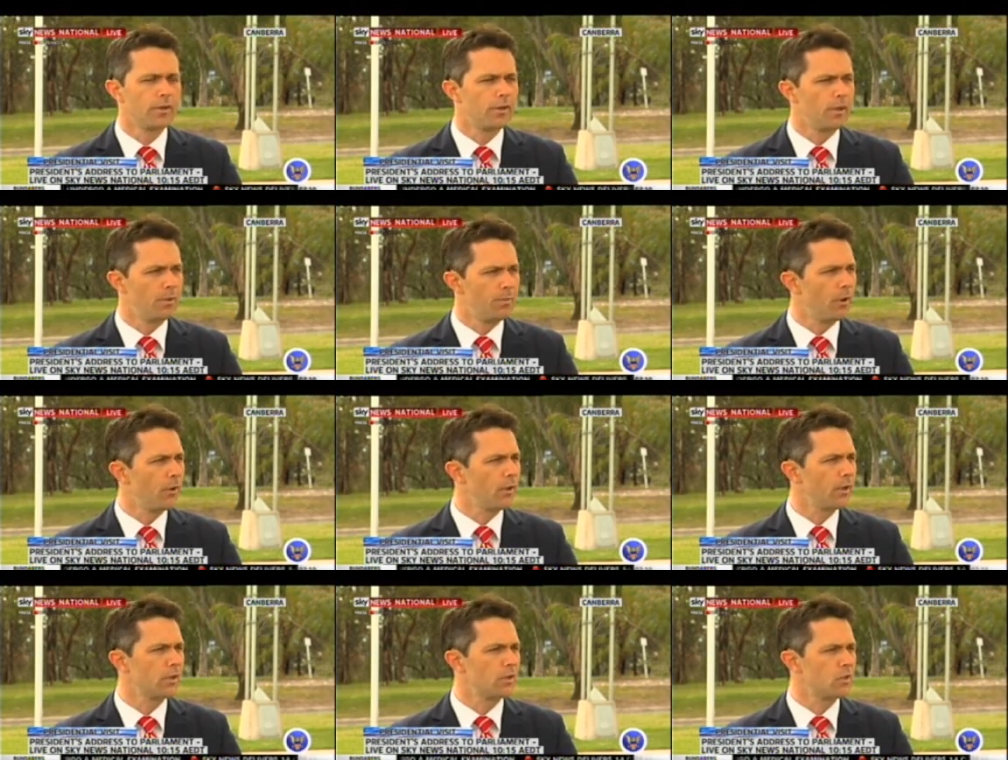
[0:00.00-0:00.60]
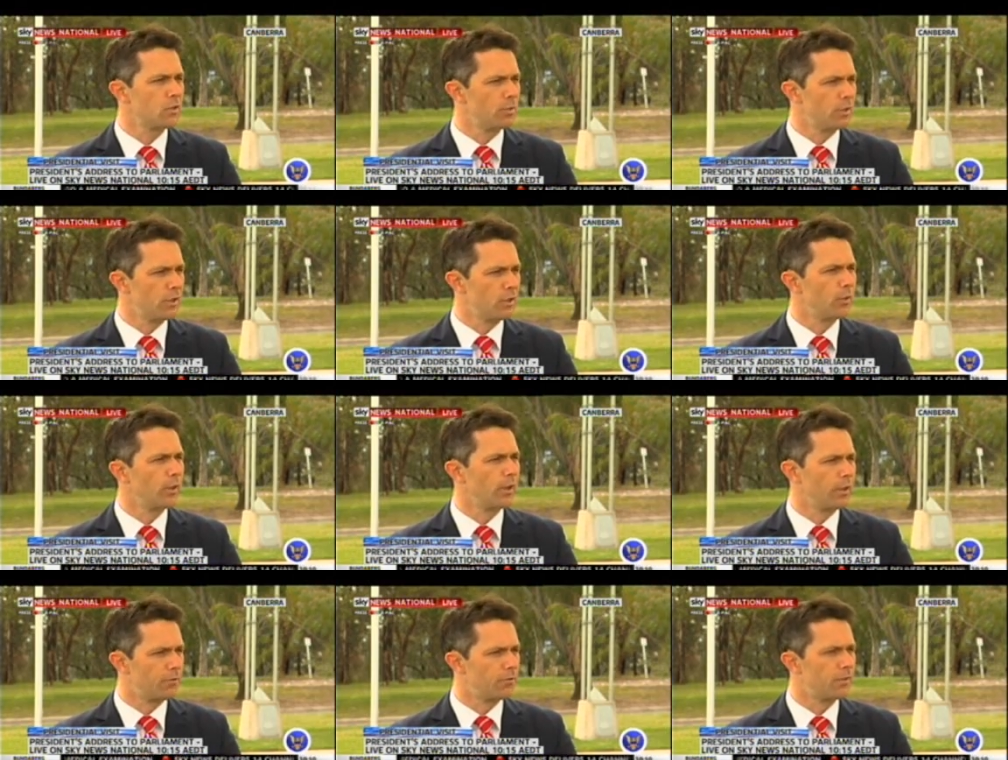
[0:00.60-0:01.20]
The Americans have been
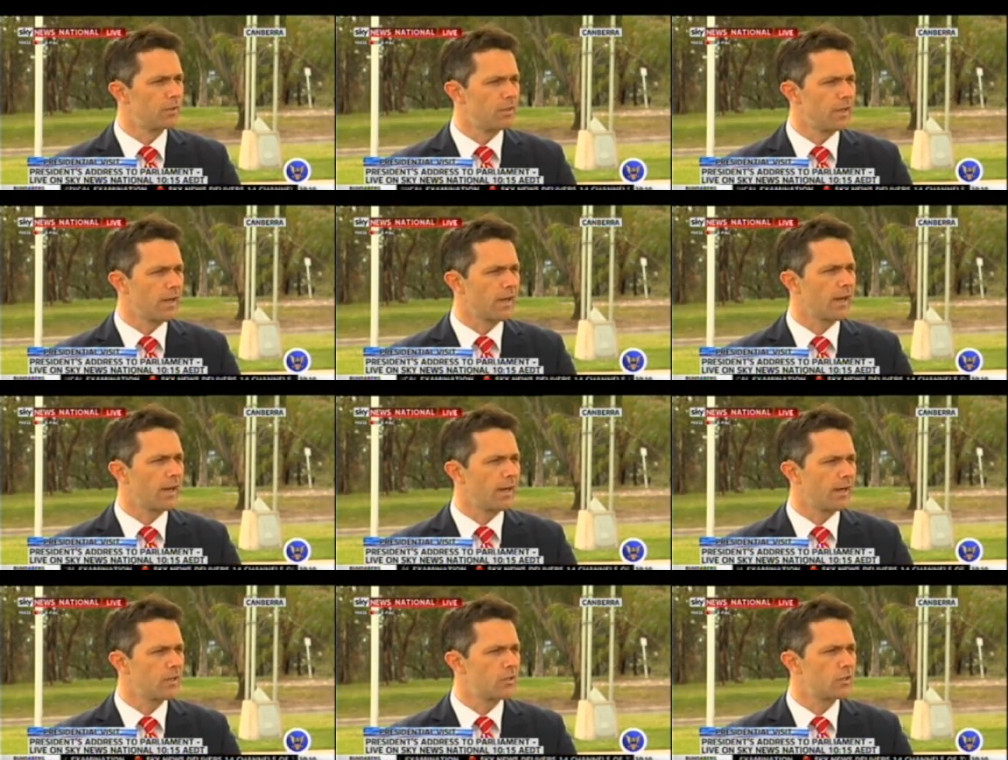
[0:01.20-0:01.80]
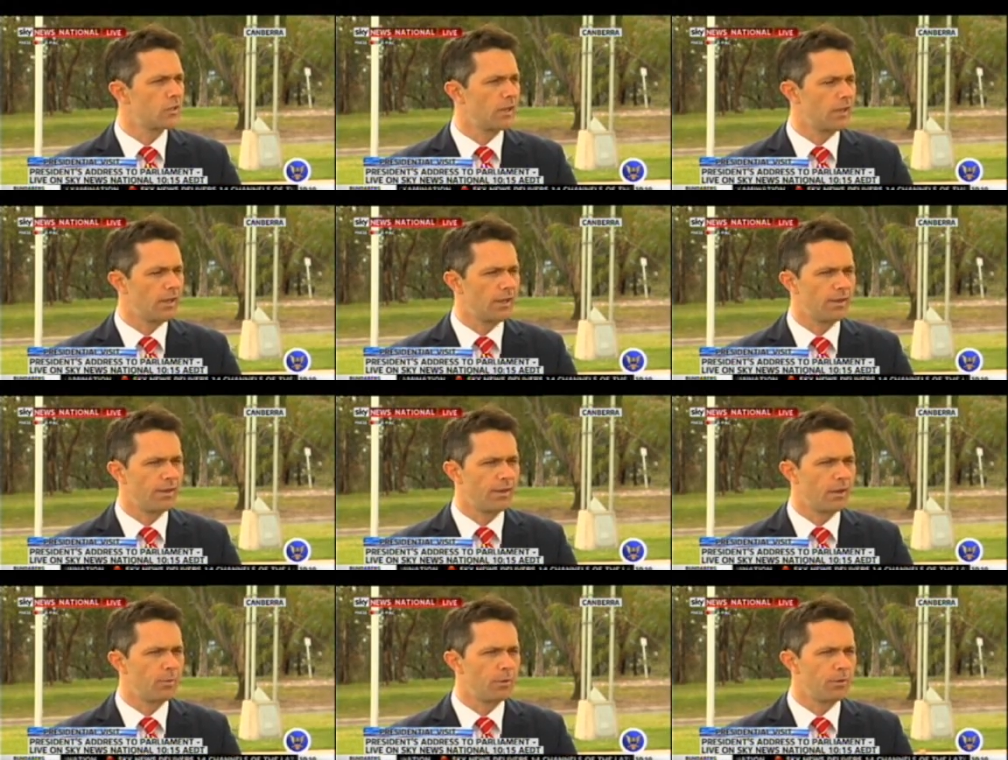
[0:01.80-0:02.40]
doing it for decades,
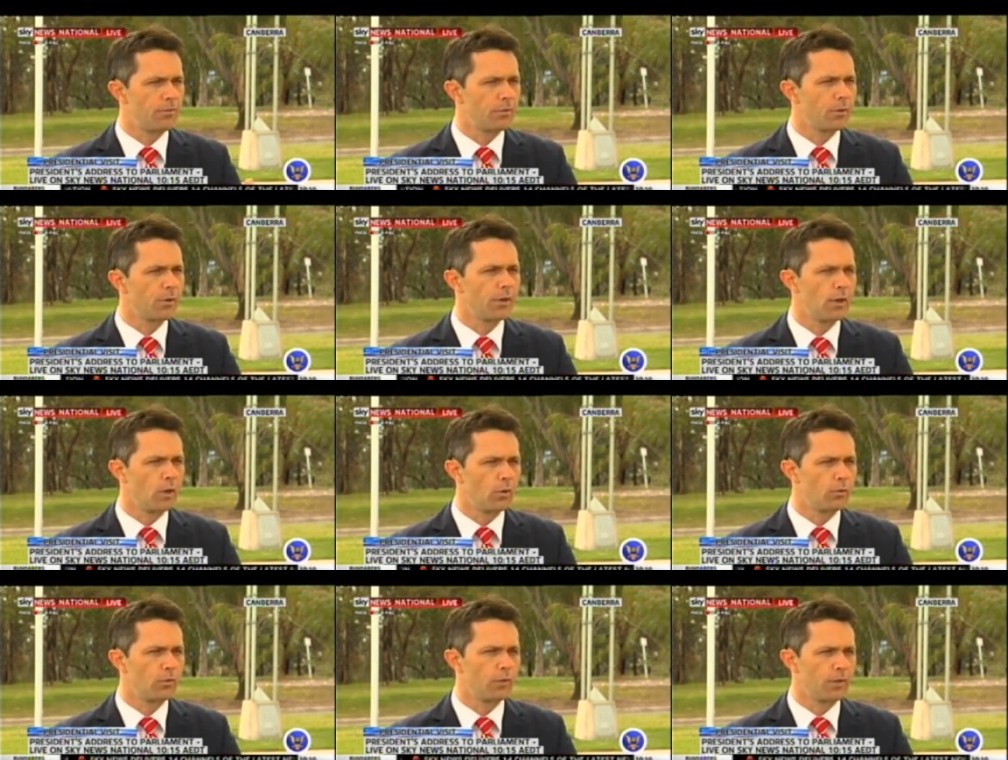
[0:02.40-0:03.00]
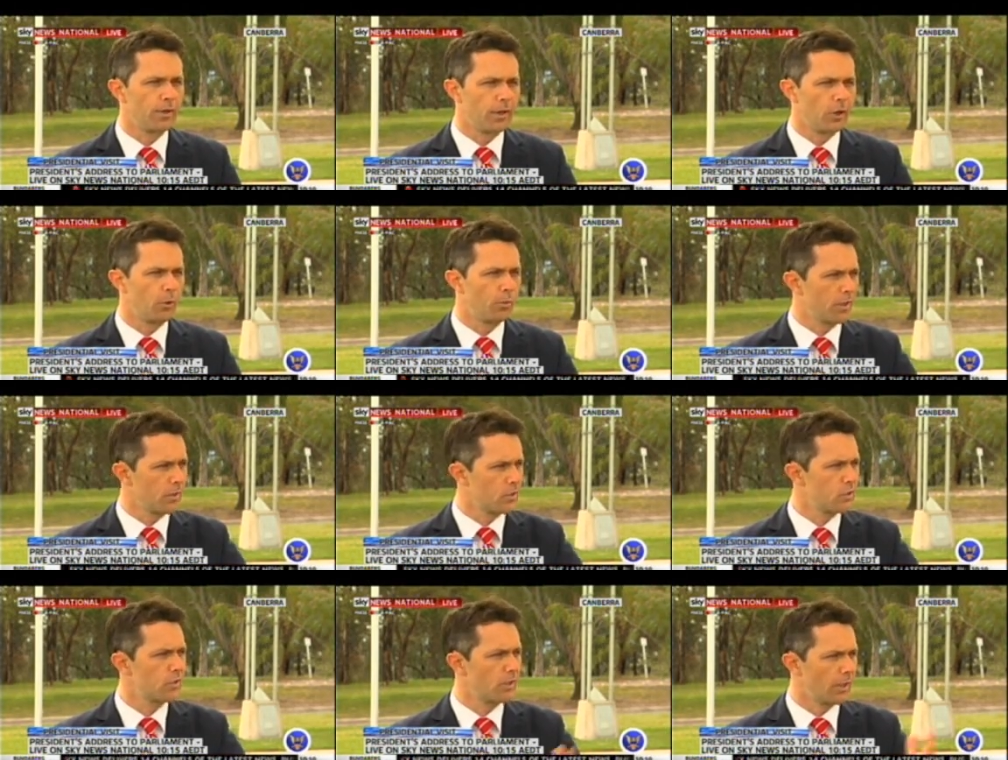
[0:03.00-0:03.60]
and they'll be very helpful in
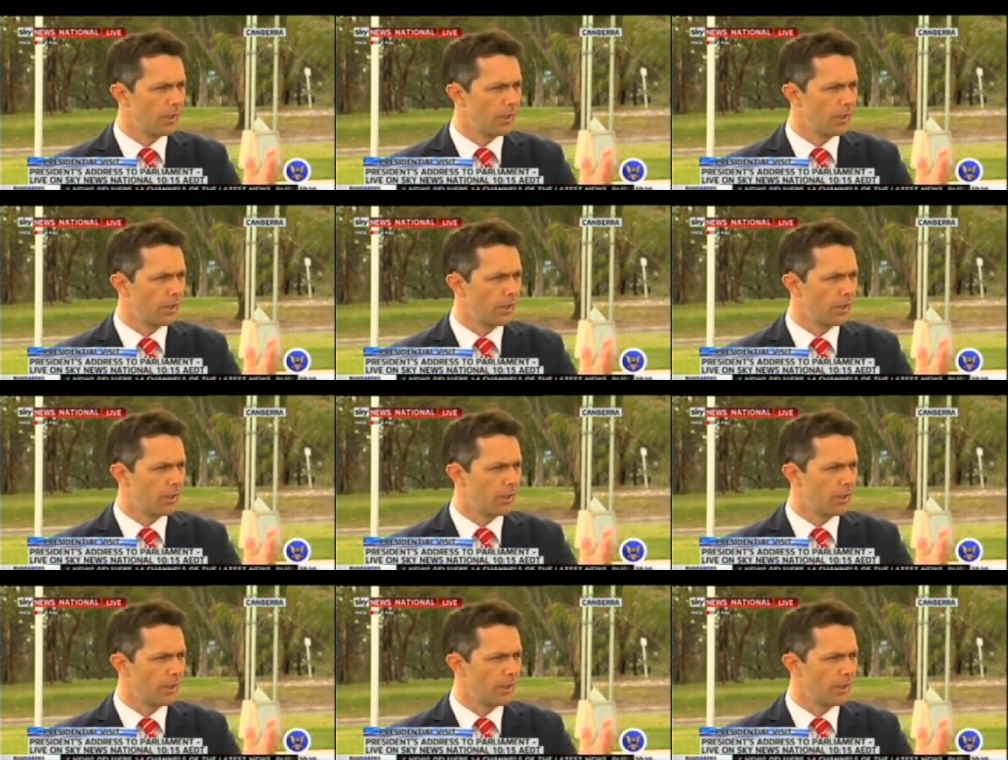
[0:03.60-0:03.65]
helping us